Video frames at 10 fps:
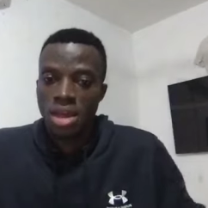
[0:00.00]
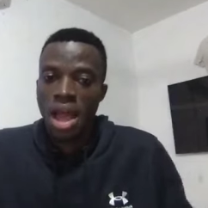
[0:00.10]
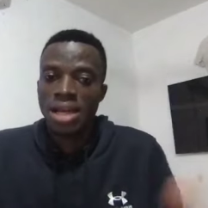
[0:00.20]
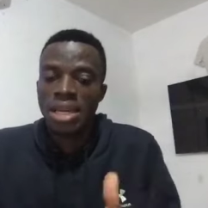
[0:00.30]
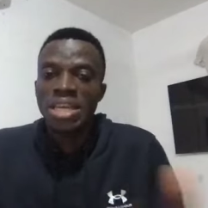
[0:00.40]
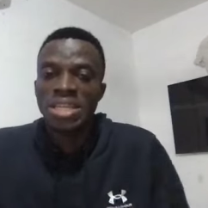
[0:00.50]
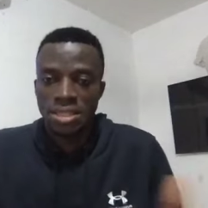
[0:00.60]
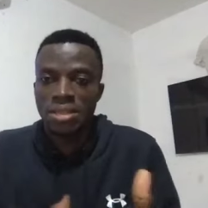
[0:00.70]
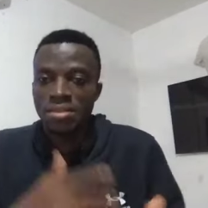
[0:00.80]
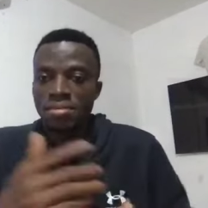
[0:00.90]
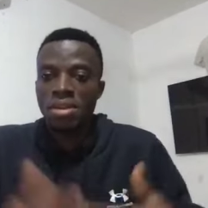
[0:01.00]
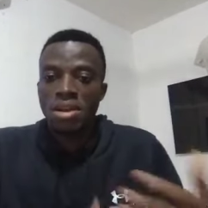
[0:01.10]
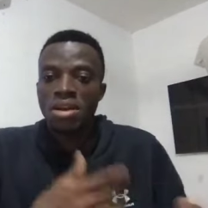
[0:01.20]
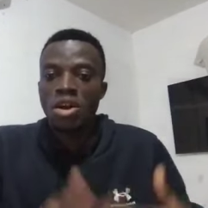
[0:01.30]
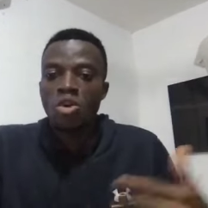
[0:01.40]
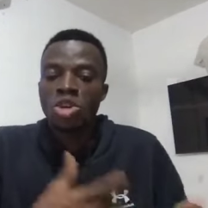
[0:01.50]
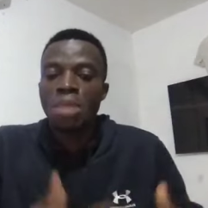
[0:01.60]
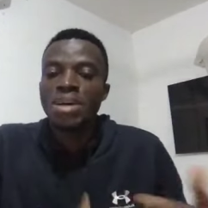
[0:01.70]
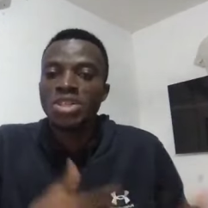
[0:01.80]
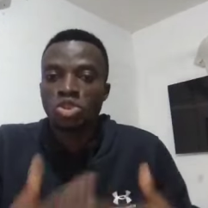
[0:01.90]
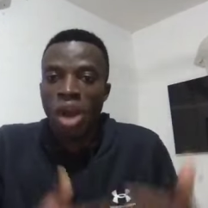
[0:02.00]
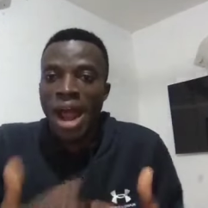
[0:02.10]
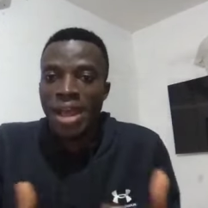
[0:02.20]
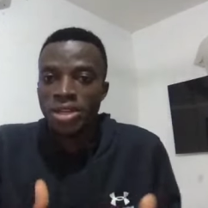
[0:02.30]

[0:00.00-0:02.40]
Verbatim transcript: at least, we ever try